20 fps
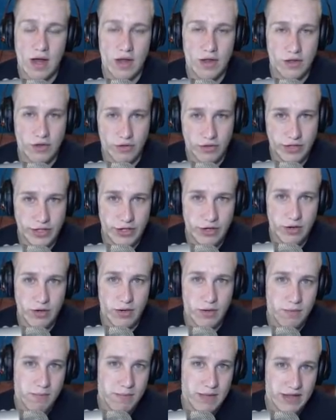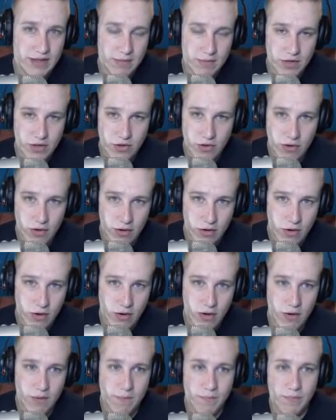Your leader, make them discard a
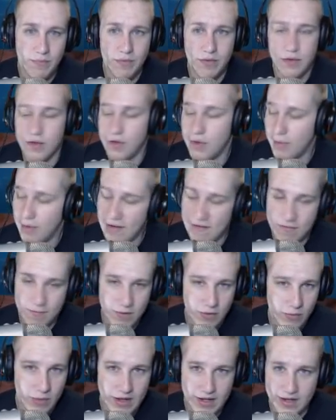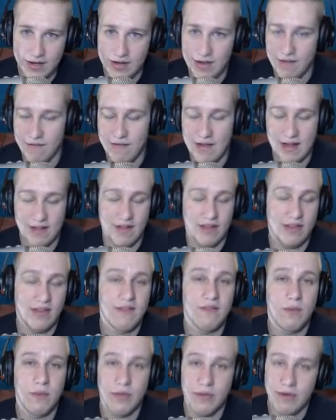card. You don't have to be awakened. In fact, I love
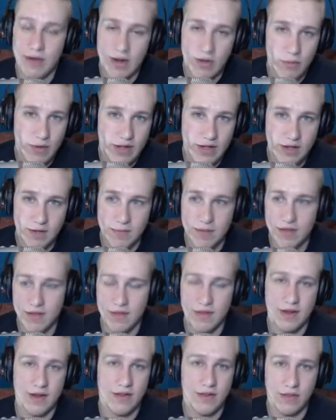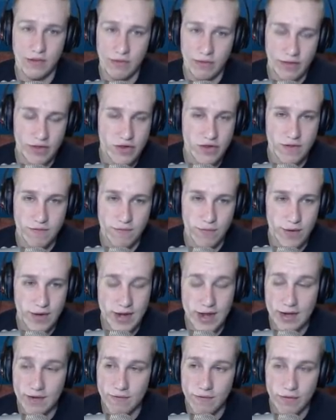it when they're not awakened because then it's literally just a free
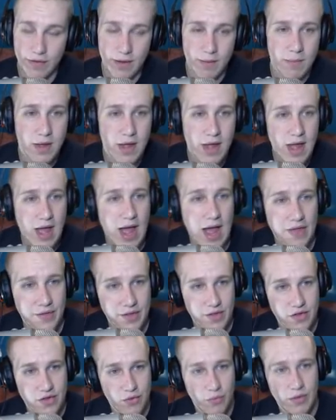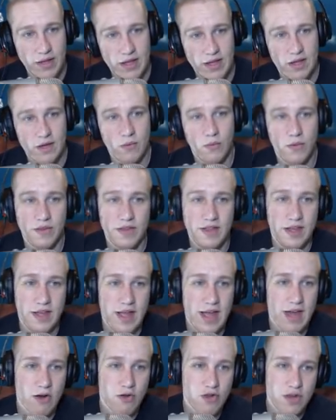neg for them. And then swing in with the
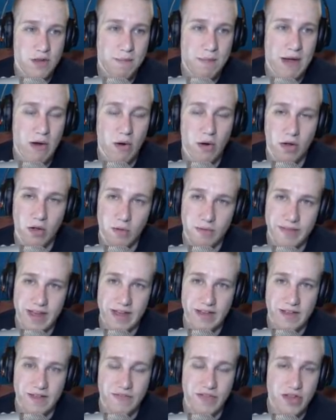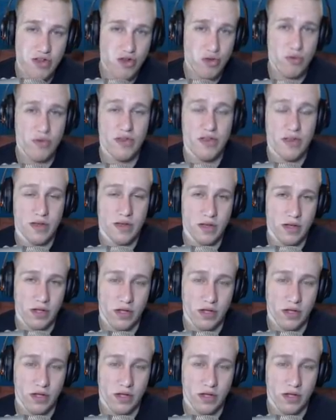Energy Power Gotenks. If they choose to